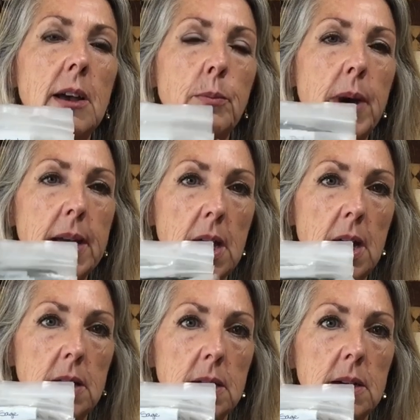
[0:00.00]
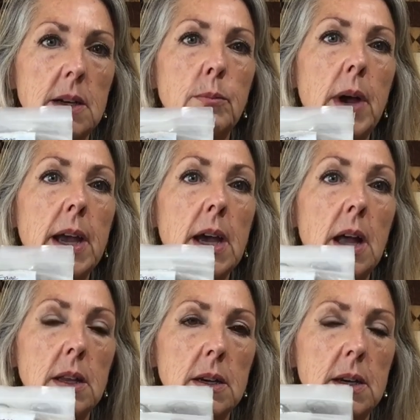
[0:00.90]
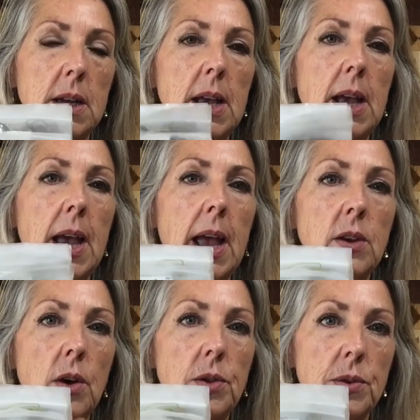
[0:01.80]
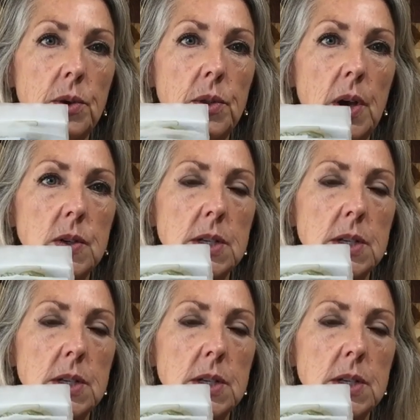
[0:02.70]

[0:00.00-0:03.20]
by color by color and go through those.